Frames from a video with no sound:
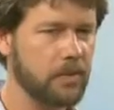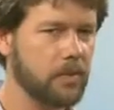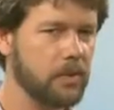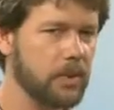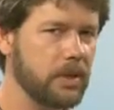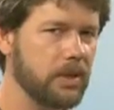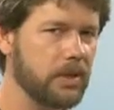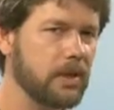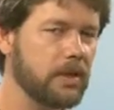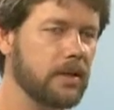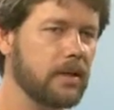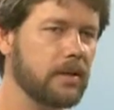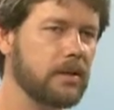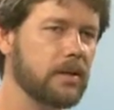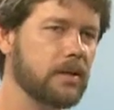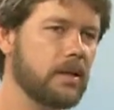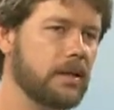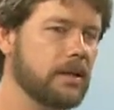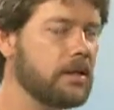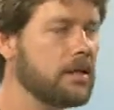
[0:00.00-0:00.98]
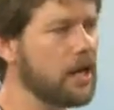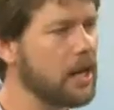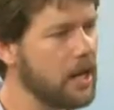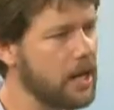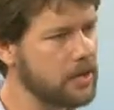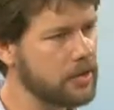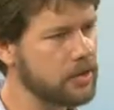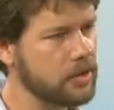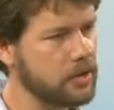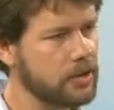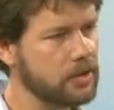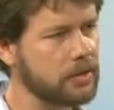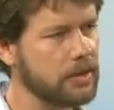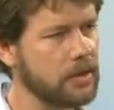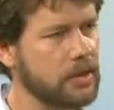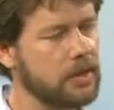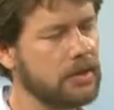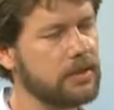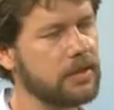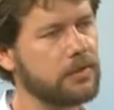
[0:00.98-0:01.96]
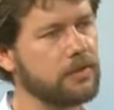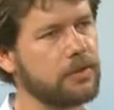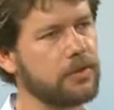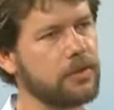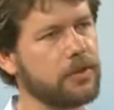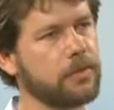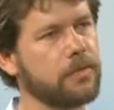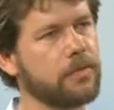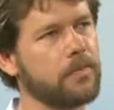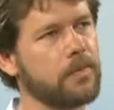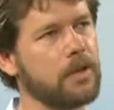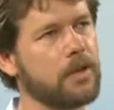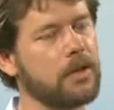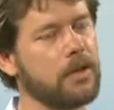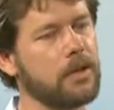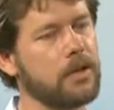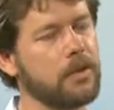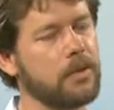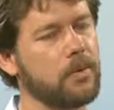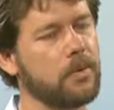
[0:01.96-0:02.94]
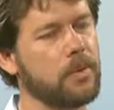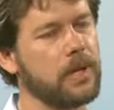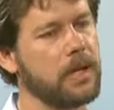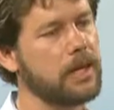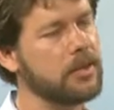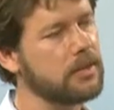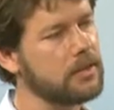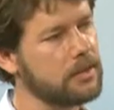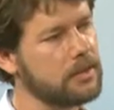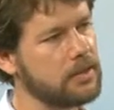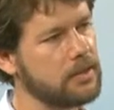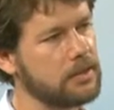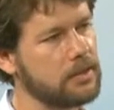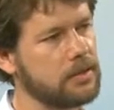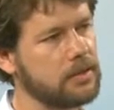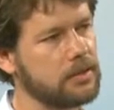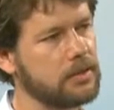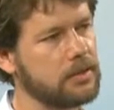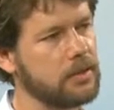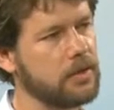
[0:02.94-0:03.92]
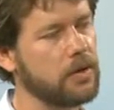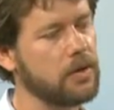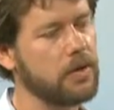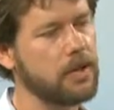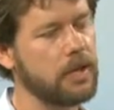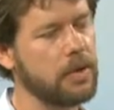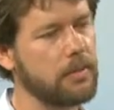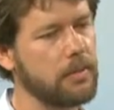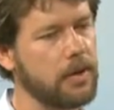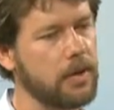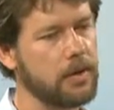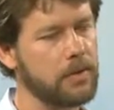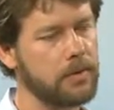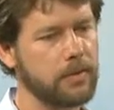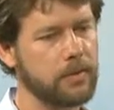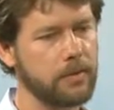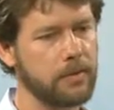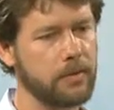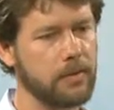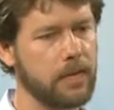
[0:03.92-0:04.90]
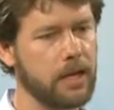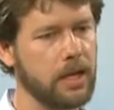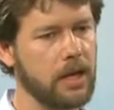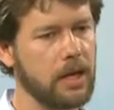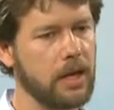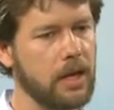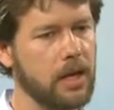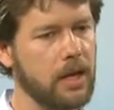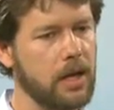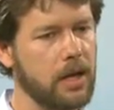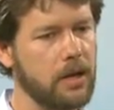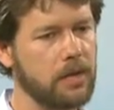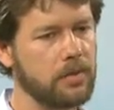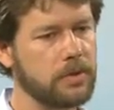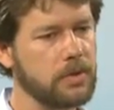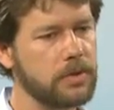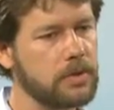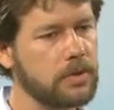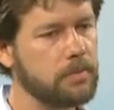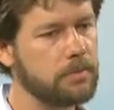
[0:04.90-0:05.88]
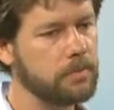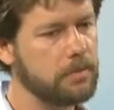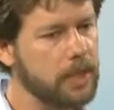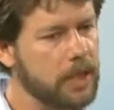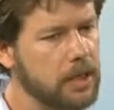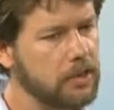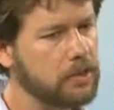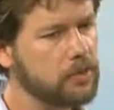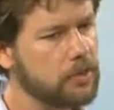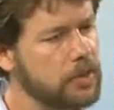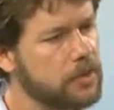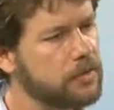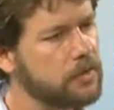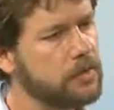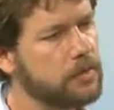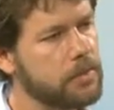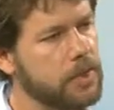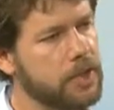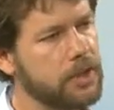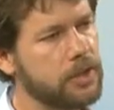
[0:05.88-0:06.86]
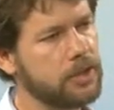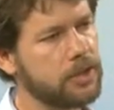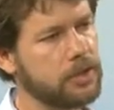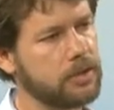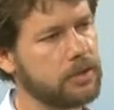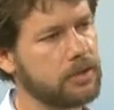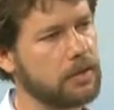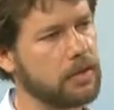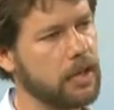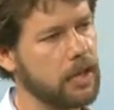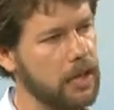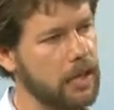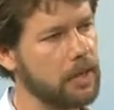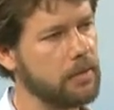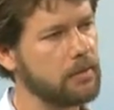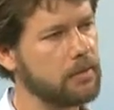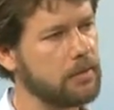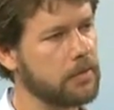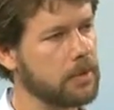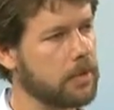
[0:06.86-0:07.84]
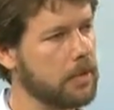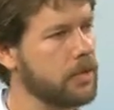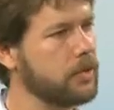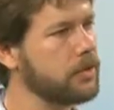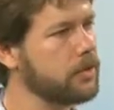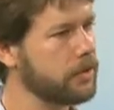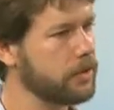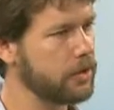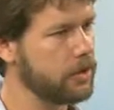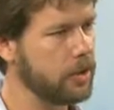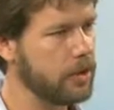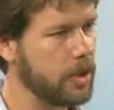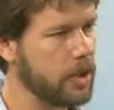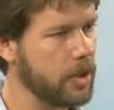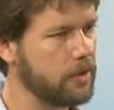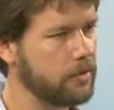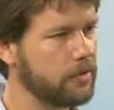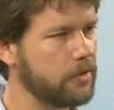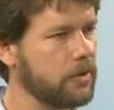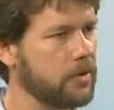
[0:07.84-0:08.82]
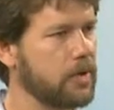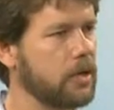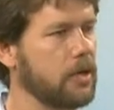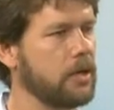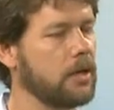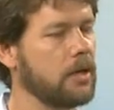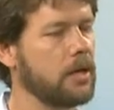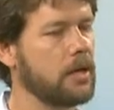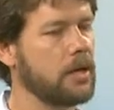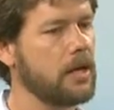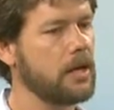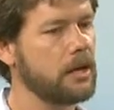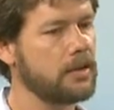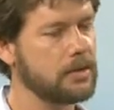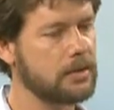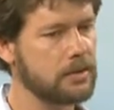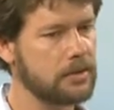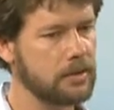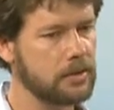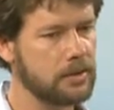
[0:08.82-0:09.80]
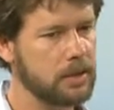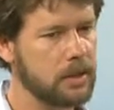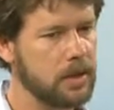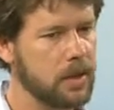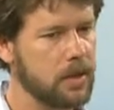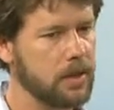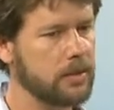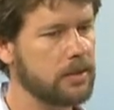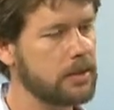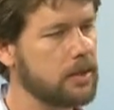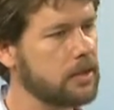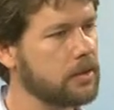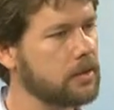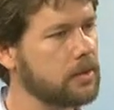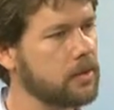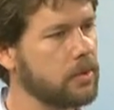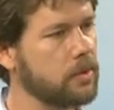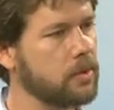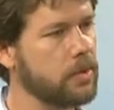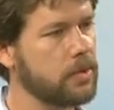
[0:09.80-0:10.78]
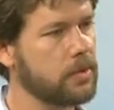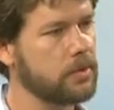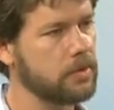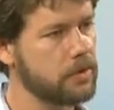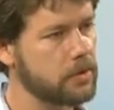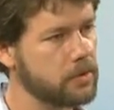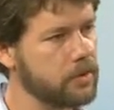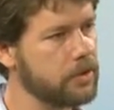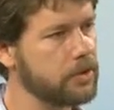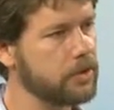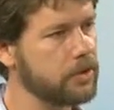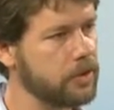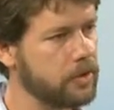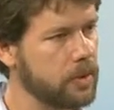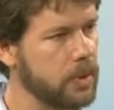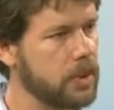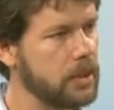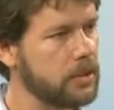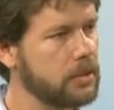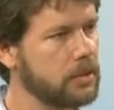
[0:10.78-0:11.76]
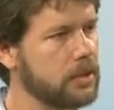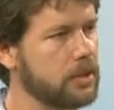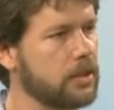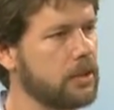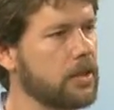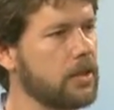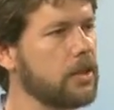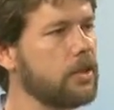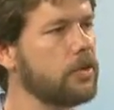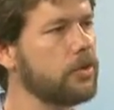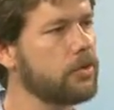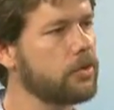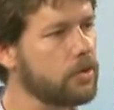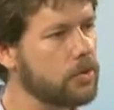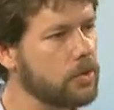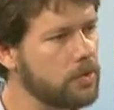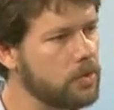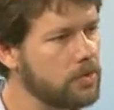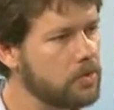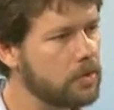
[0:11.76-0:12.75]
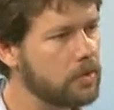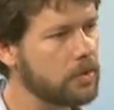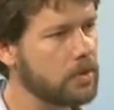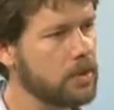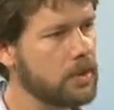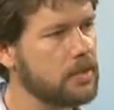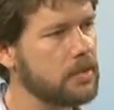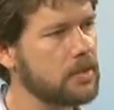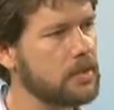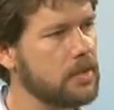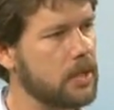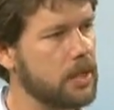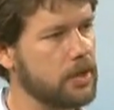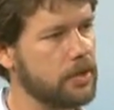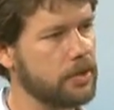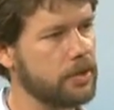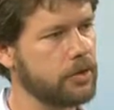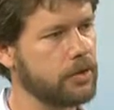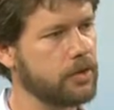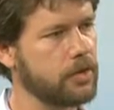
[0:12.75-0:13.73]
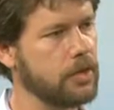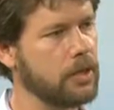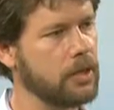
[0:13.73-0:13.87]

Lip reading: in the last interview, we ended talking about how this big transformation came into your life as the contact with spirituality grew inside you,